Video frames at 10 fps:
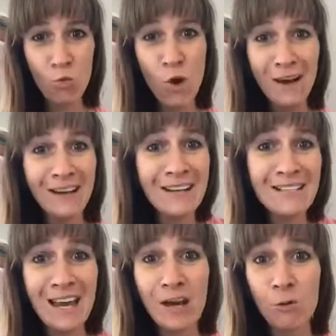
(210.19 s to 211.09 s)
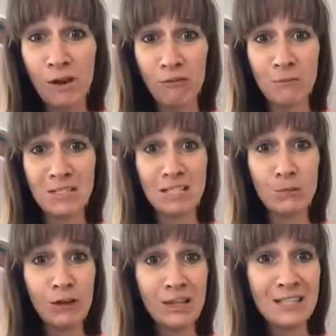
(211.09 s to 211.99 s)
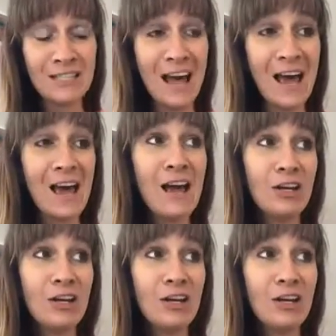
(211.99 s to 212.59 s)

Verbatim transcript: What can I take away from this experience that,